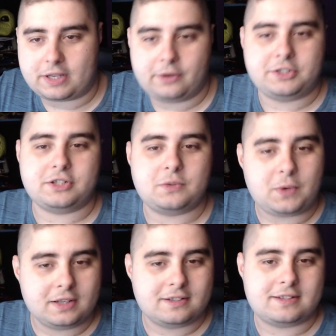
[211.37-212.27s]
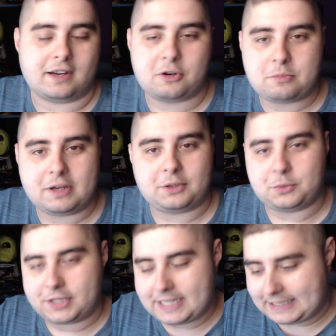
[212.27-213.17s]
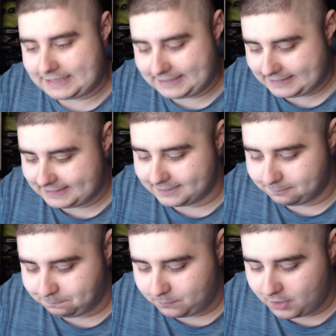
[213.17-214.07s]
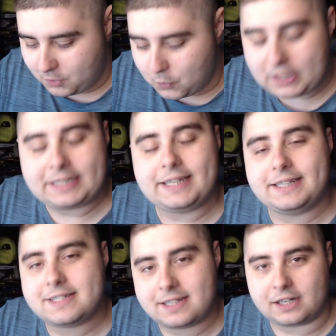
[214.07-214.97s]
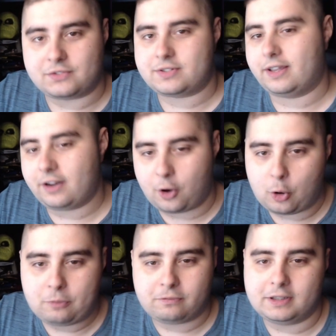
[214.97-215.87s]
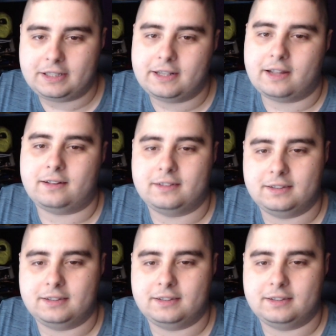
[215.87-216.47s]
I just want Sakuma to get what he deserves, and hopefully that